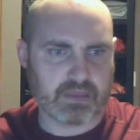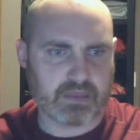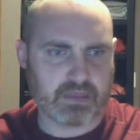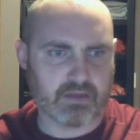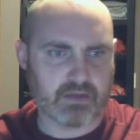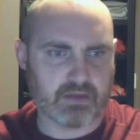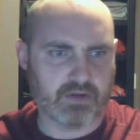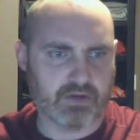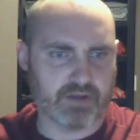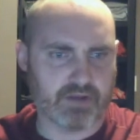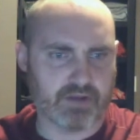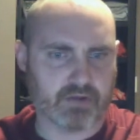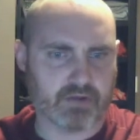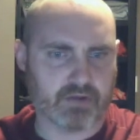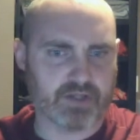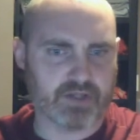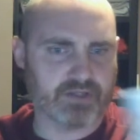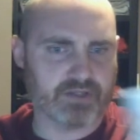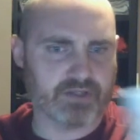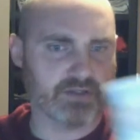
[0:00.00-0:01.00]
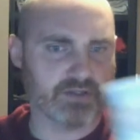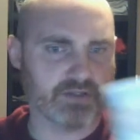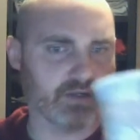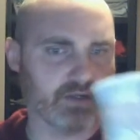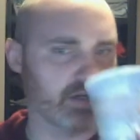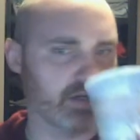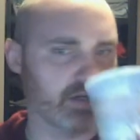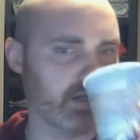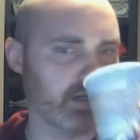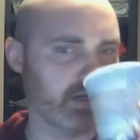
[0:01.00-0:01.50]
Do you have any other questions,
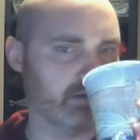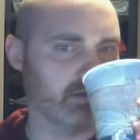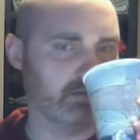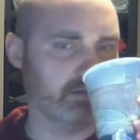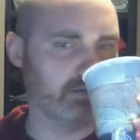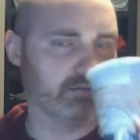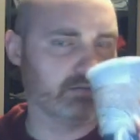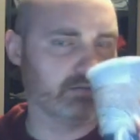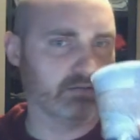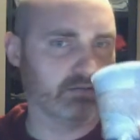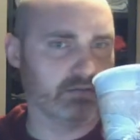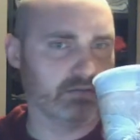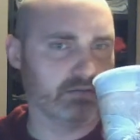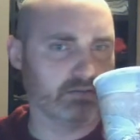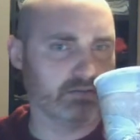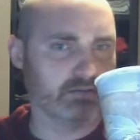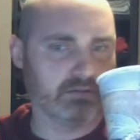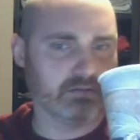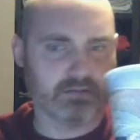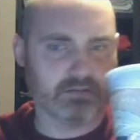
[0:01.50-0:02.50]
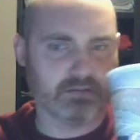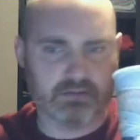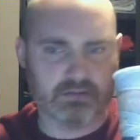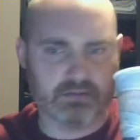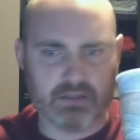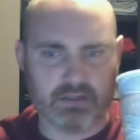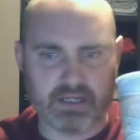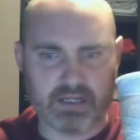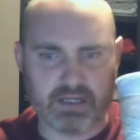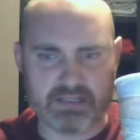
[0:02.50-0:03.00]
or I
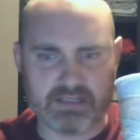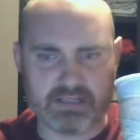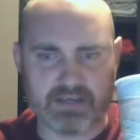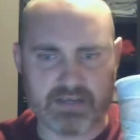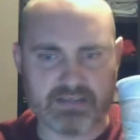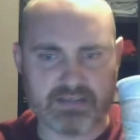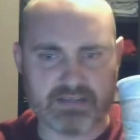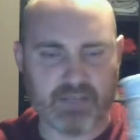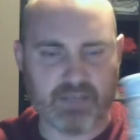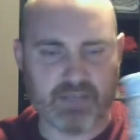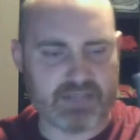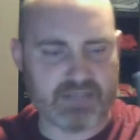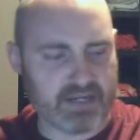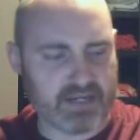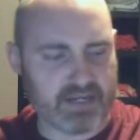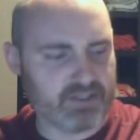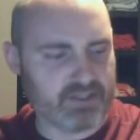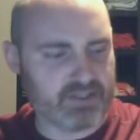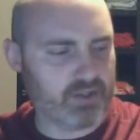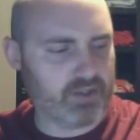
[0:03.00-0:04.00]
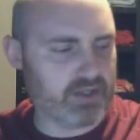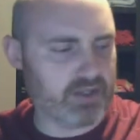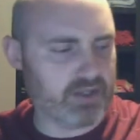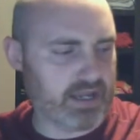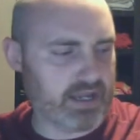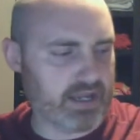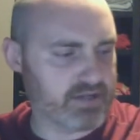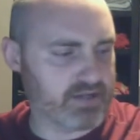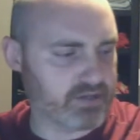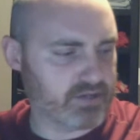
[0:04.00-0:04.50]
guess I've got 10 minutes. I can show you the
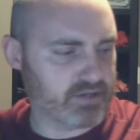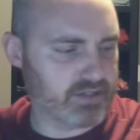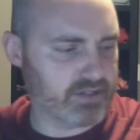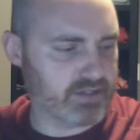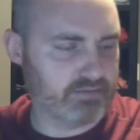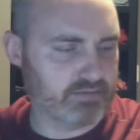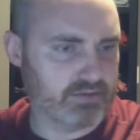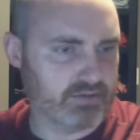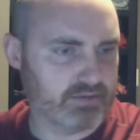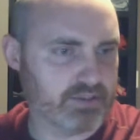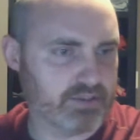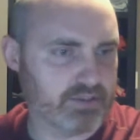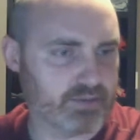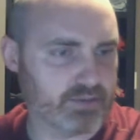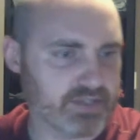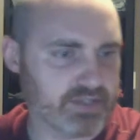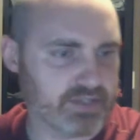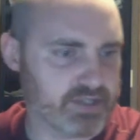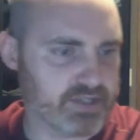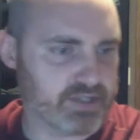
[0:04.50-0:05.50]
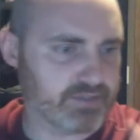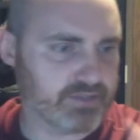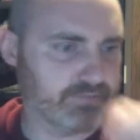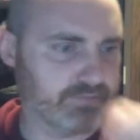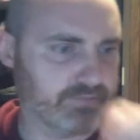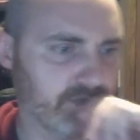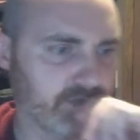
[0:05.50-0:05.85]
Android interpretation,